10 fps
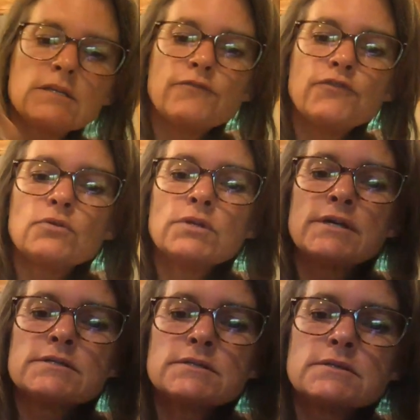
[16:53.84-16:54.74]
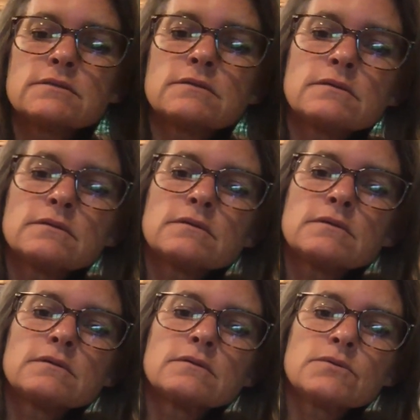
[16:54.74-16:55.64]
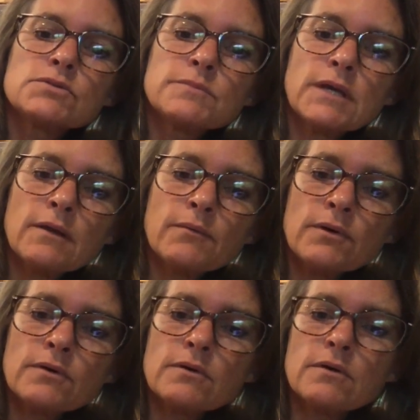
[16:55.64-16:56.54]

the food list. Where's my camera?